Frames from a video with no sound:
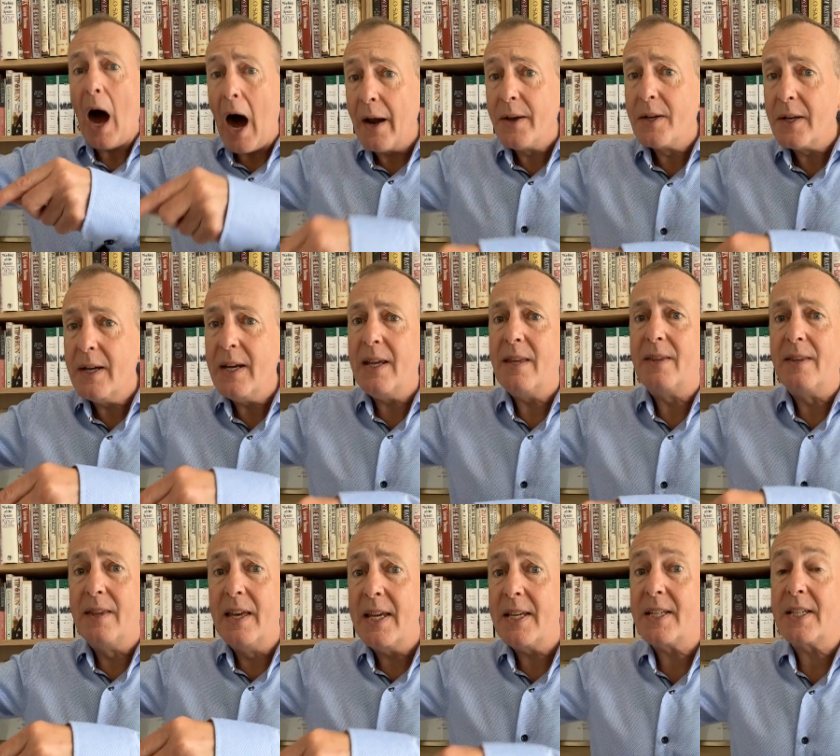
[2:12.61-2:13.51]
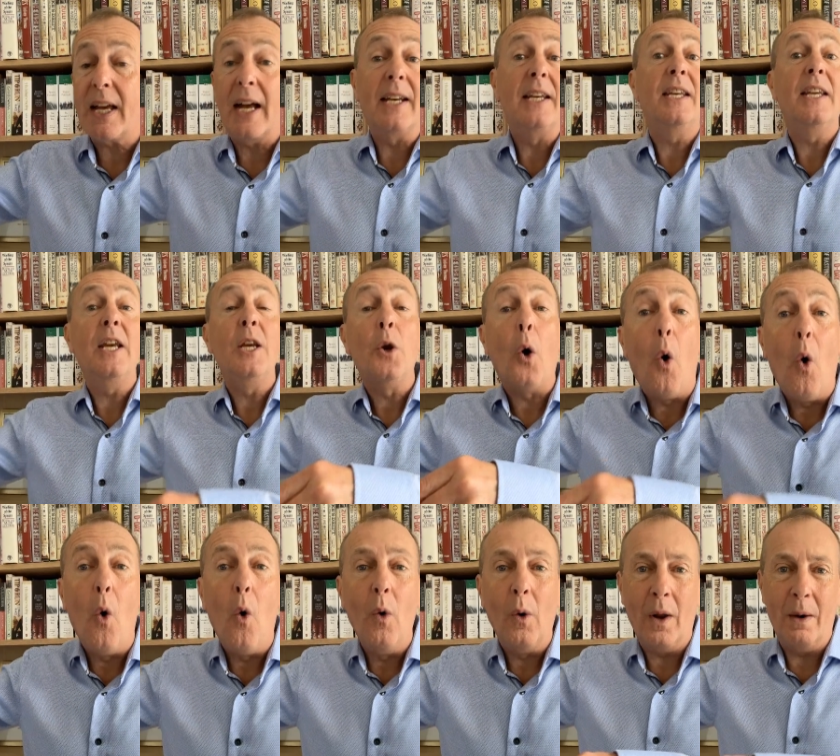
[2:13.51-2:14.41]
underneath this and indeed
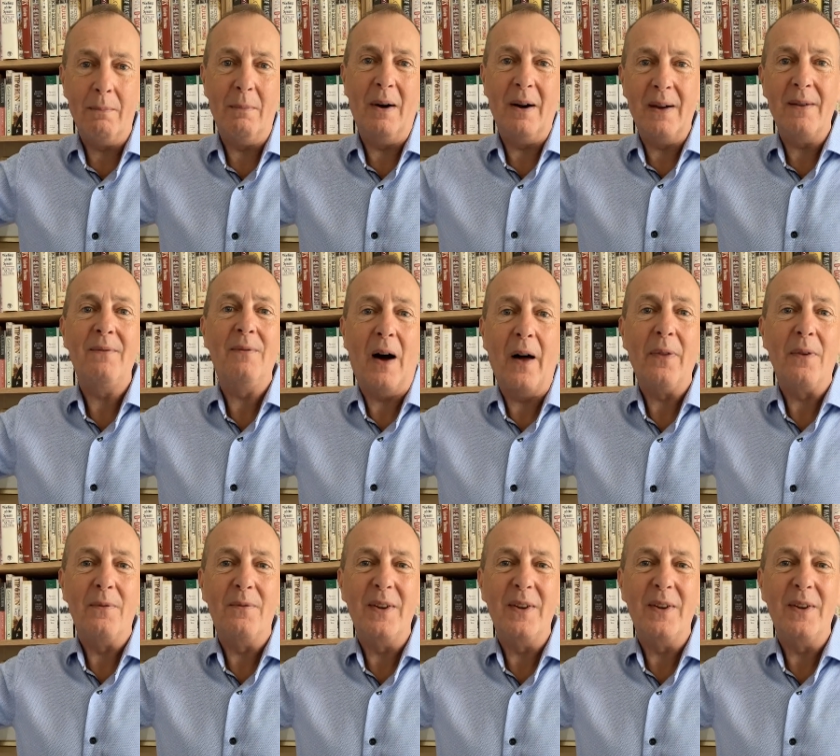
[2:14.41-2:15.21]
all my other